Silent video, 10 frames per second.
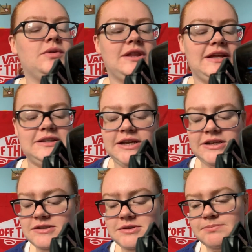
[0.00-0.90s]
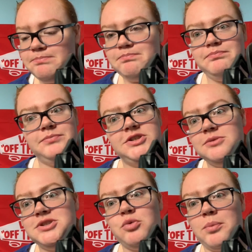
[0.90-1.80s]
That takes so
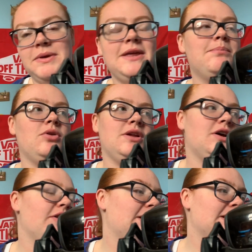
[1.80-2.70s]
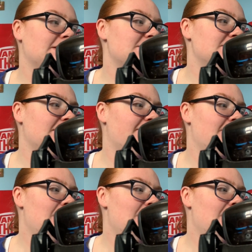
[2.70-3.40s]
much more people and all that kind of stuff.